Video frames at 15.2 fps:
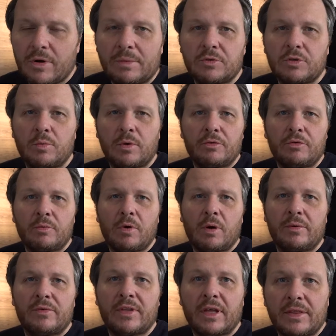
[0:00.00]
perhaps you're wondering why
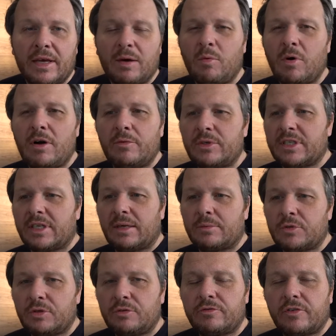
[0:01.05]
we've done that, why we set up
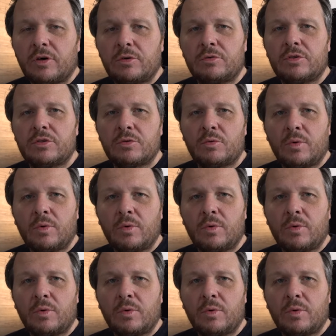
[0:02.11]
two folders.